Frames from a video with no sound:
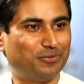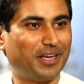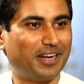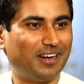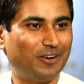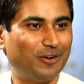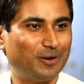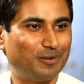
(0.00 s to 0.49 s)

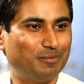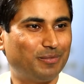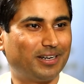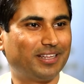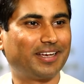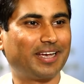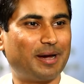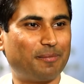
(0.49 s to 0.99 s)
very long,
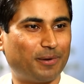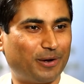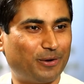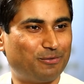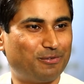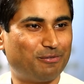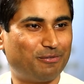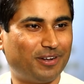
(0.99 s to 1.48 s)
but they capped it
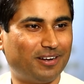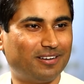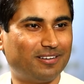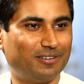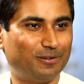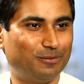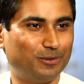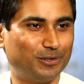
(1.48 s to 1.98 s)
to
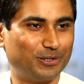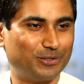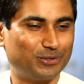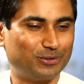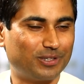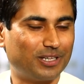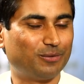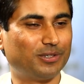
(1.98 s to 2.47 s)
1500 words.
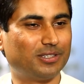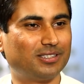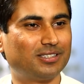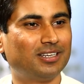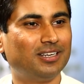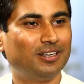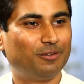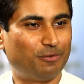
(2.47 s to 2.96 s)
So that
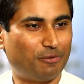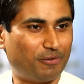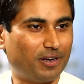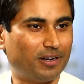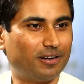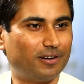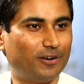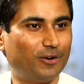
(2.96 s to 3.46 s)
was
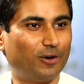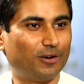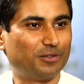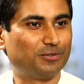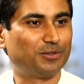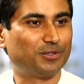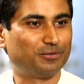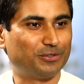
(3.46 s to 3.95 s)

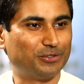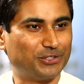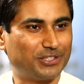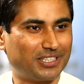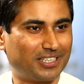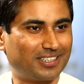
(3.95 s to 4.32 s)
$1500 for the first